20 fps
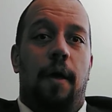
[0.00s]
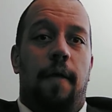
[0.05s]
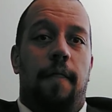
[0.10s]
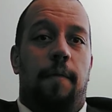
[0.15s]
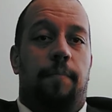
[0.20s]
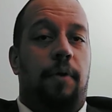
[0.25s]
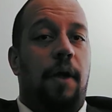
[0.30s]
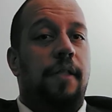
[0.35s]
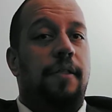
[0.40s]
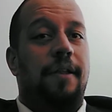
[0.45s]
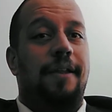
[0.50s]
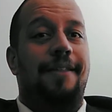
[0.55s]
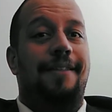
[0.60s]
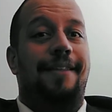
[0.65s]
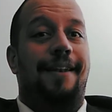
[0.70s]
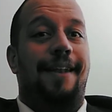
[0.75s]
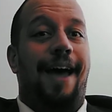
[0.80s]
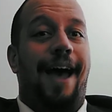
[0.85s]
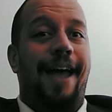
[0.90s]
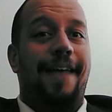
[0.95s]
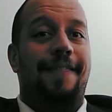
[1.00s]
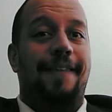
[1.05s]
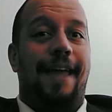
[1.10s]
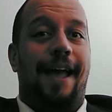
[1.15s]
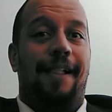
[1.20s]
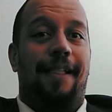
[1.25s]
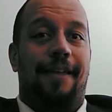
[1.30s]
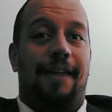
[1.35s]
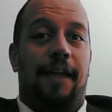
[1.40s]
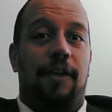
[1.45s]
The president denied the
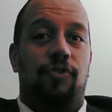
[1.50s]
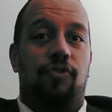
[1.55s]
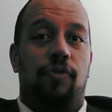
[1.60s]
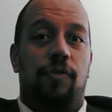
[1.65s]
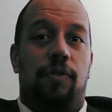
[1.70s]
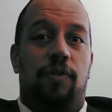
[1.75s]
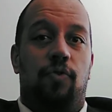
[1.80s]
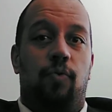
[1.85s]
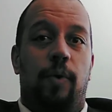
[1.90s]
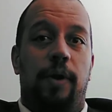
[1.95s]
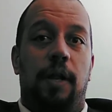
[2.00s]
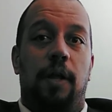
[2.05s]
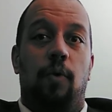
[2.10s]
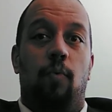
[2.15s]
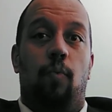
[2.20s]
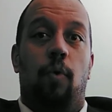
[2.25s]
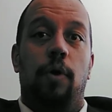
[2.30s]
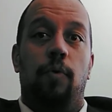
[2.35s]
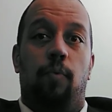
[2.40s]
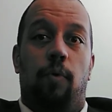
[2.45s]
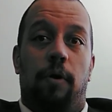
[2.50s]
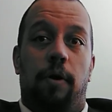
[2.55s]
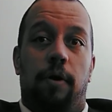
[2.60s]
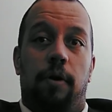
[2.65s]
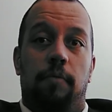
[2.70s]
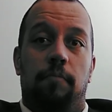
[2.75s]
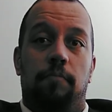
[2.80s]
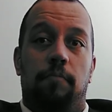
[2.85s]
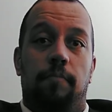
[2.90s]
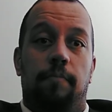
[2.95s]
allegations, tweeting Woodward,